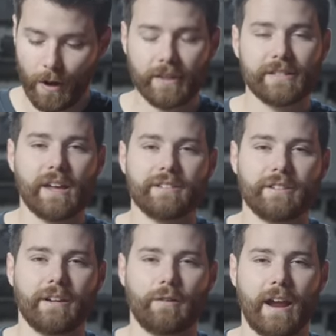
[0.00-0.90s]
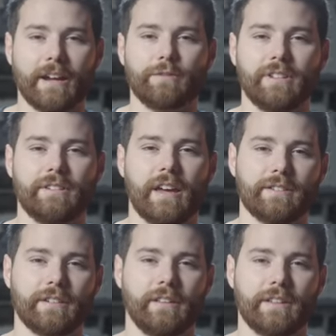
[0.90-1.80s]
all the testing or accuracy
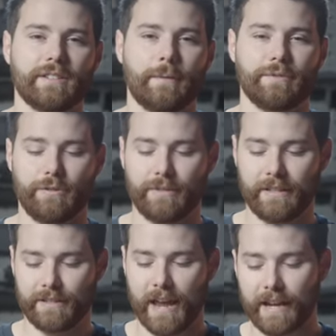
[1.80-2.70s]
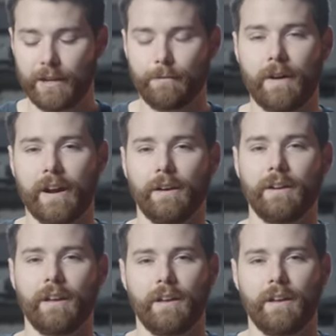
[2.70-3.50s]
testing of this, I was using this Accufire